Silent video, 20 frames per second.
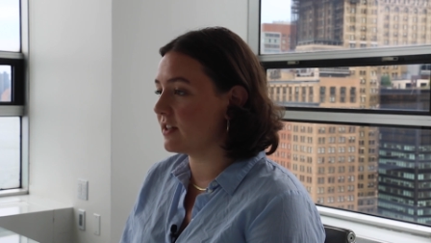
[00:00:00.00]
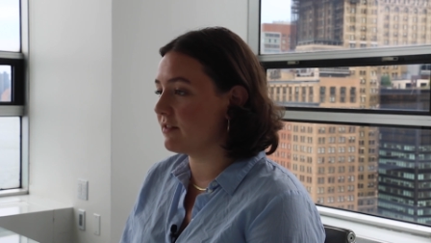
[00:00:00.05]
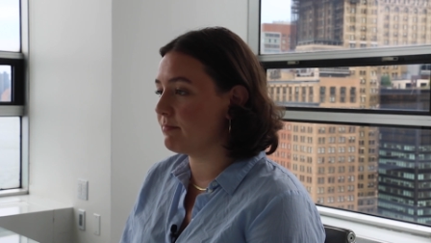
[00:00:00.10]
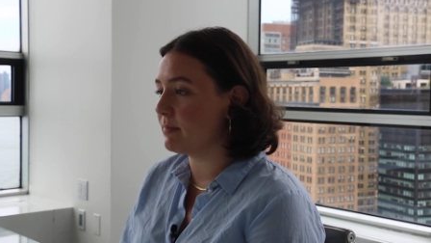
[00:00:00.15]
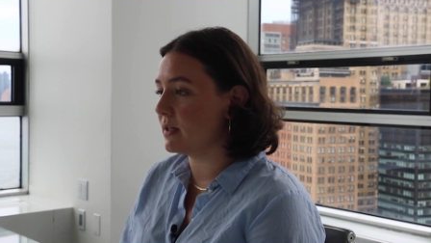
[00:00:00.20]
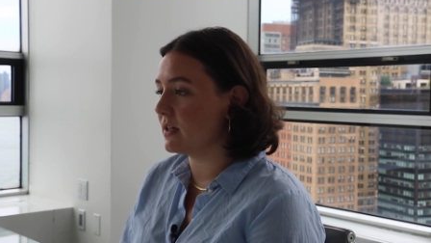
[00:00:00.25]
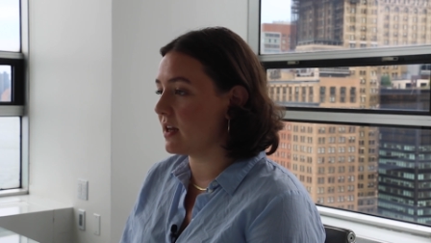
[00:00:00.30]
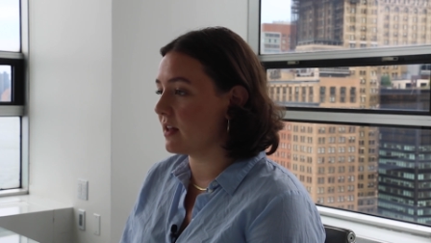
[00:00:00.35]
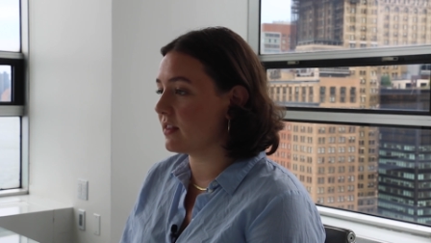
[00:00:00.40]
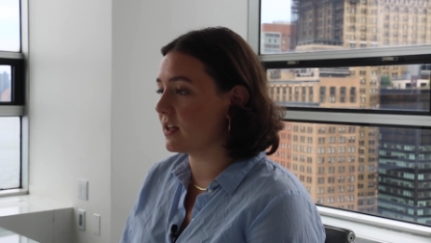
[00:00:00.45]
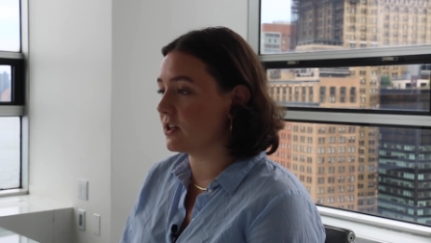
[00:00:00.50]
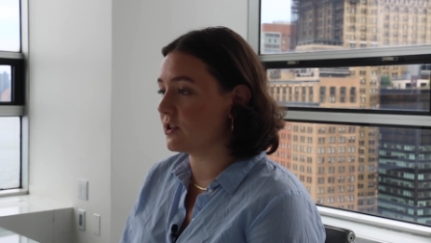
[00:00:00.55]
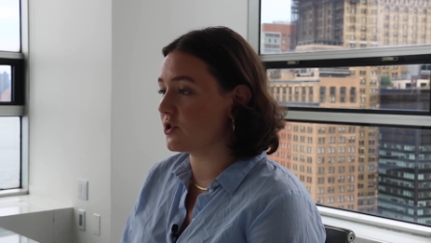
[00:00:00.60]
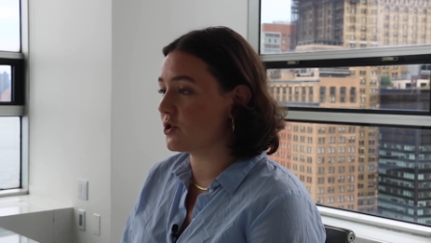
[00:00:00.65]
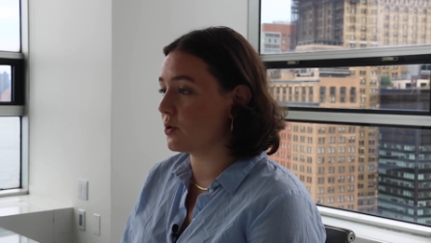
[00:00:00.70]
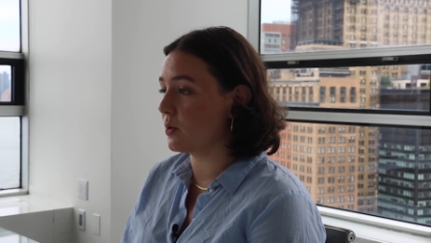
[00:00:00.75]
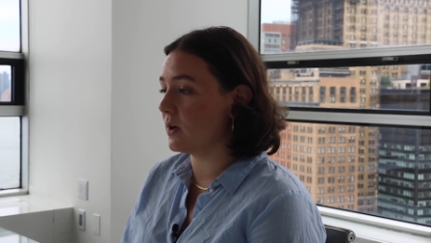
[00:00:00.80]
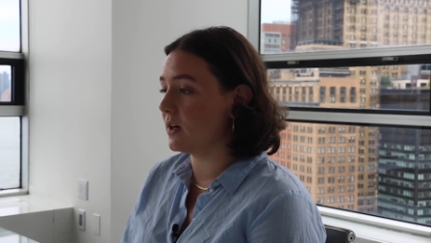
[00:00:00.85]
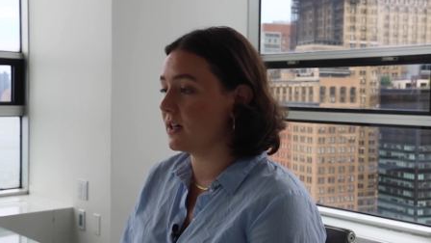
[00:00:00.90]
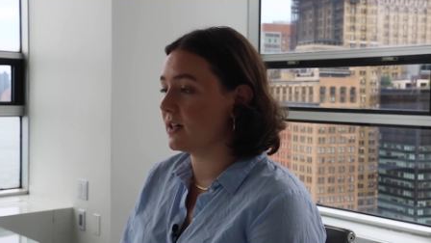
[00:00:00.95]
have been nothing
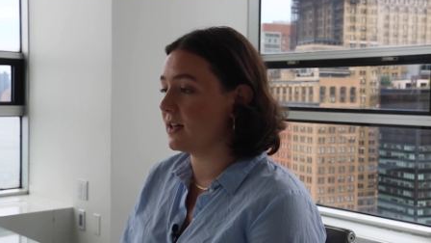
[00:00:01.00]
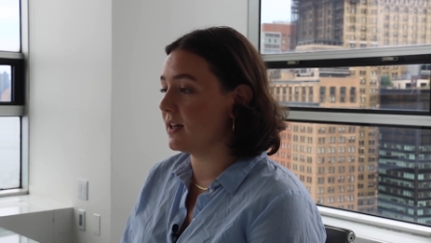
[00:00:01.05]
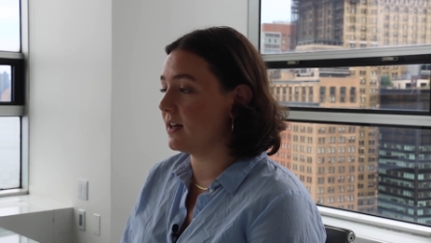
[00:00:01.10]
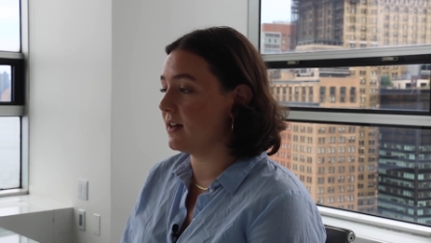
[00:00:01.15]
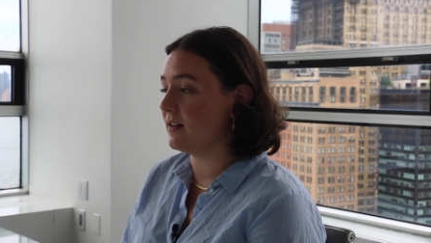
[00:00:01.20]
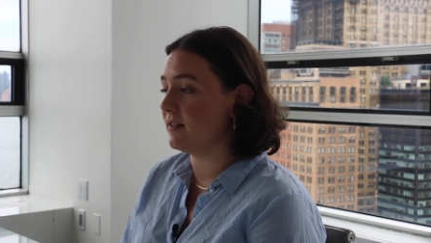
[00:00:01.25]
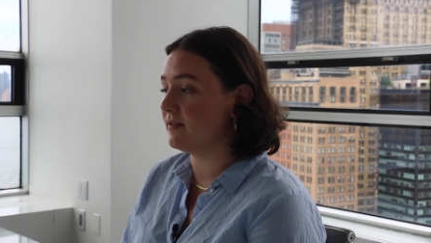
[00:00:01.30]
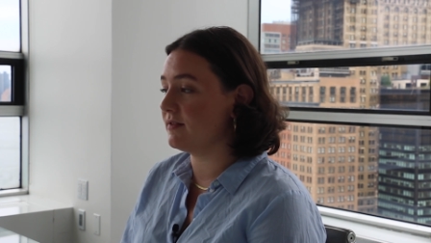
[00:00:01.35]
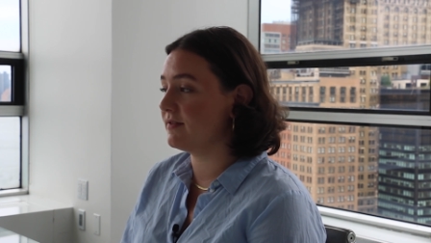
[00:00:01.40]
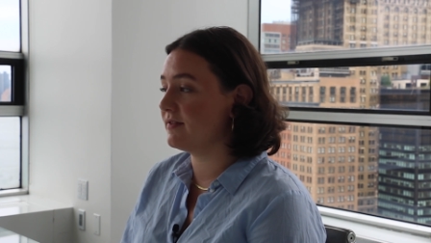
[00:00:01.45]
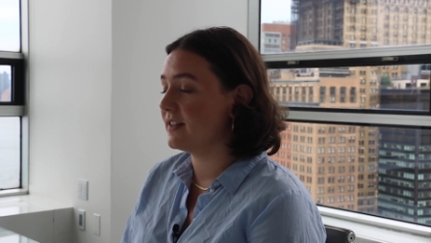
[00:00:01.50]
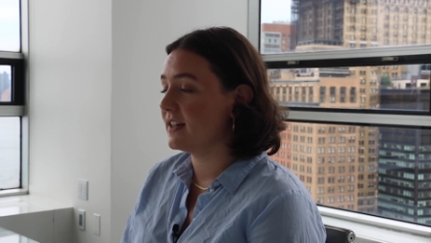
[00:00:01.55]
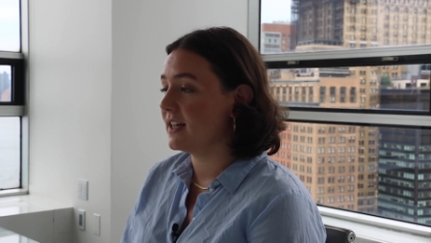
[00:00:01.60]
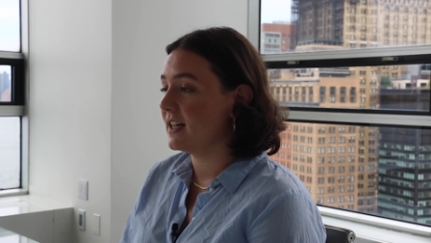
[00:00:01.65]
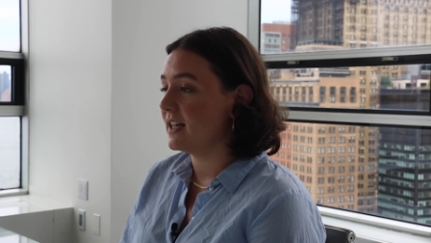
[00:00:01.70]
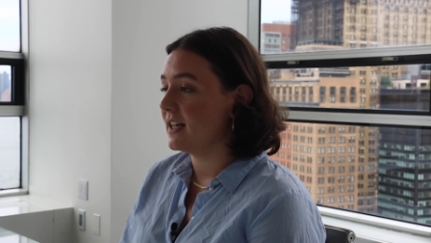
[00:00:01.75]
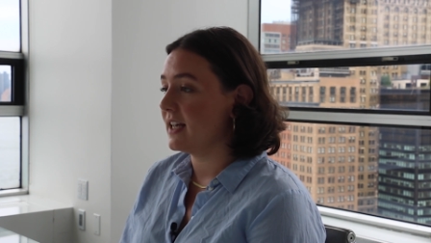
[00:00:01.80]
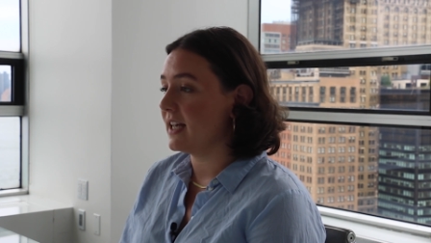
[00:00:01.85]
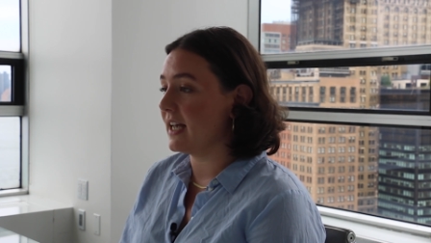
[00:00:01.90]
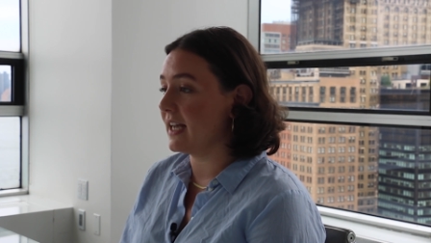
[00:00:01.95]
short of
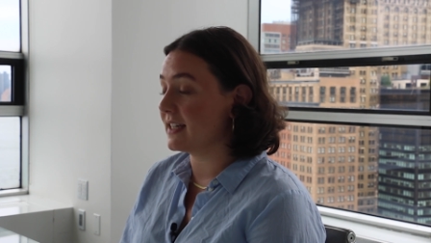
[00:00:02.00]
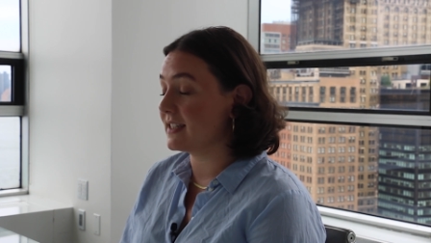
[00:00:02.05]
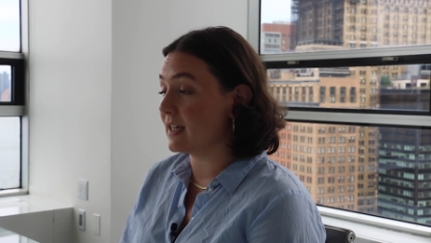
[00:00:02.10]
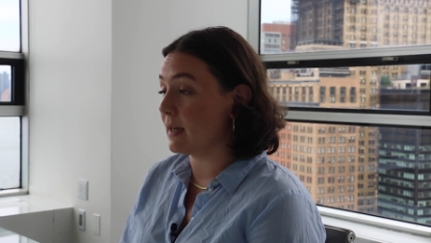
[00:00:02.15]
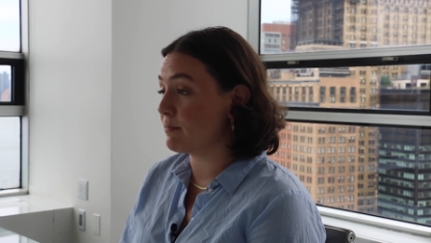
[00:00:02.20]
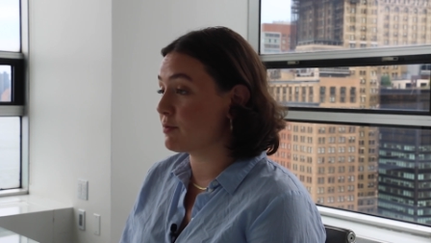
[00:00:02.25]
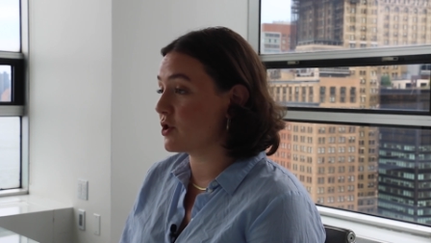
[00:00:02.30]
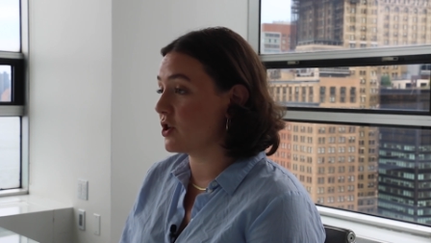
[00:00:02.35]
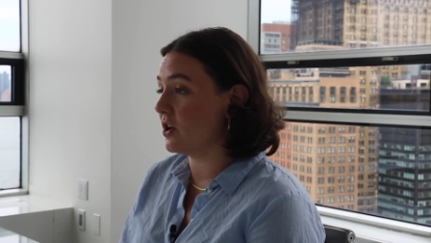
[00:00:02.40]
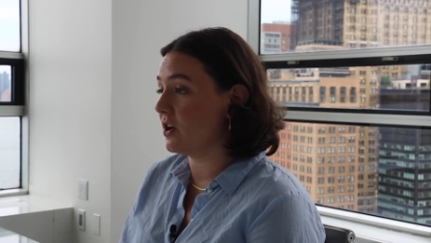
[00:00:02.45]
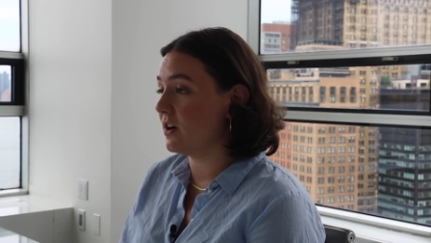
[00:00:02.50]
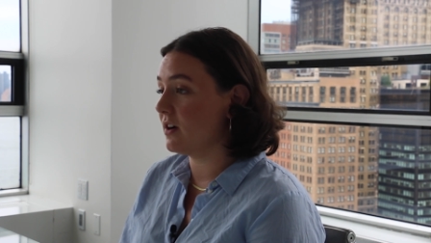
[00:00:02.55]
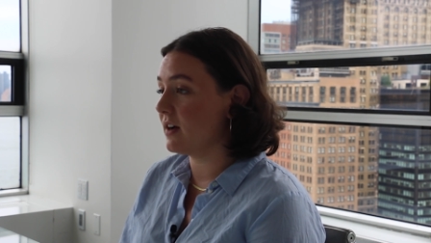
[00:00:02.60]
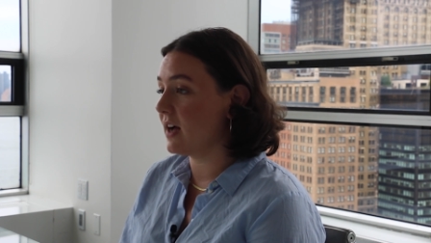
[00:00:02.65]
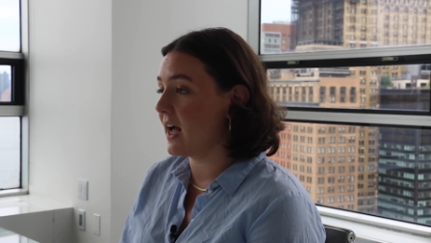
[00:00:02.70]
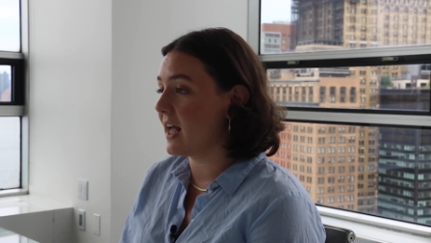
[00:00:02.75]
exceptional.